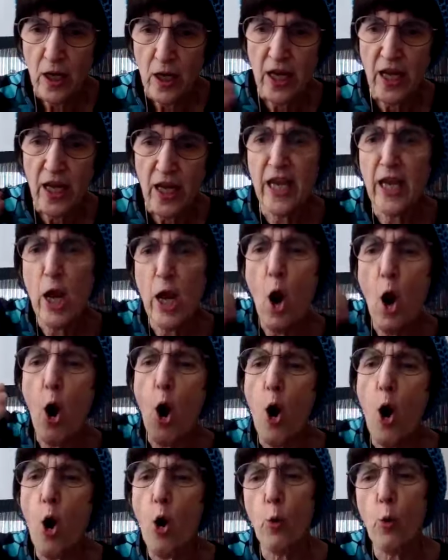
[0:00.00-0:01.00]
he
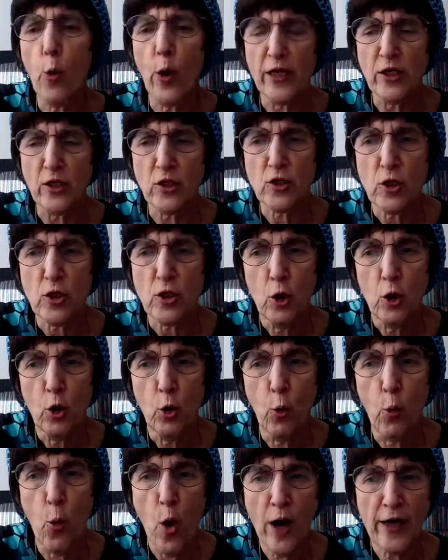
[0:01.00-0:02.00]
always
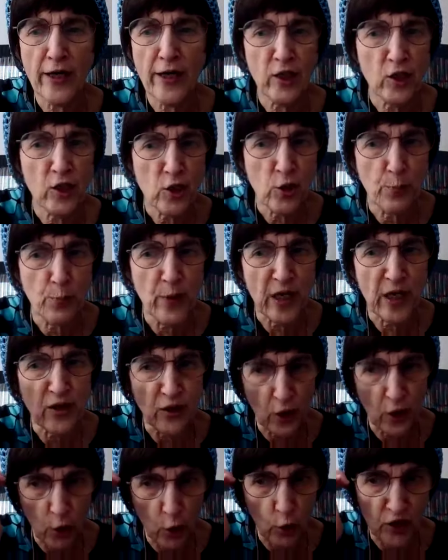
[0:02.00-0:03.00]
wanted to be
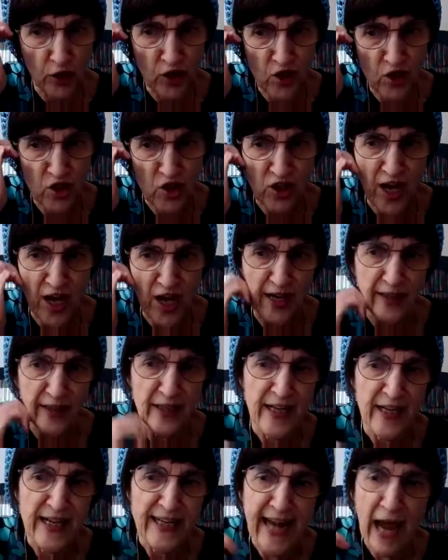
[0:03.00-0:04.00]
the good
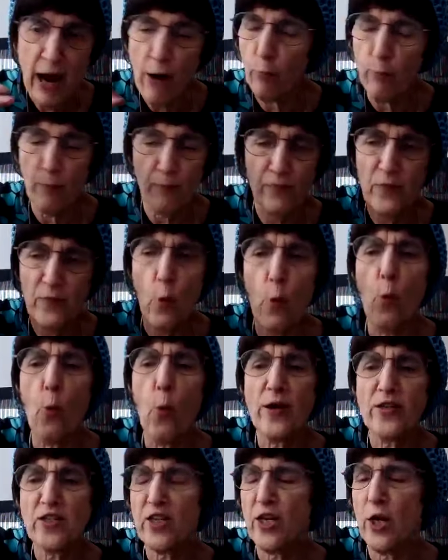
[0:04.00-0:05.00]
son. Now,
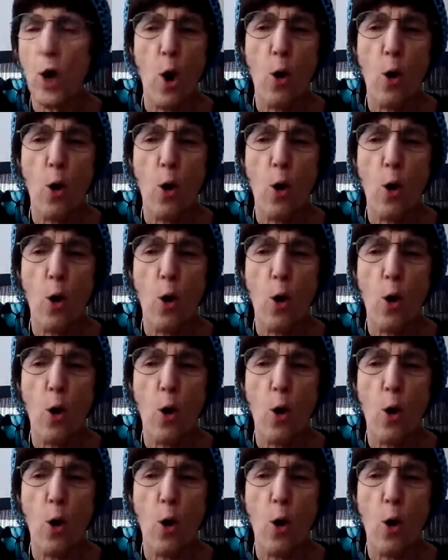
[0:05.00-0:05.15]
was he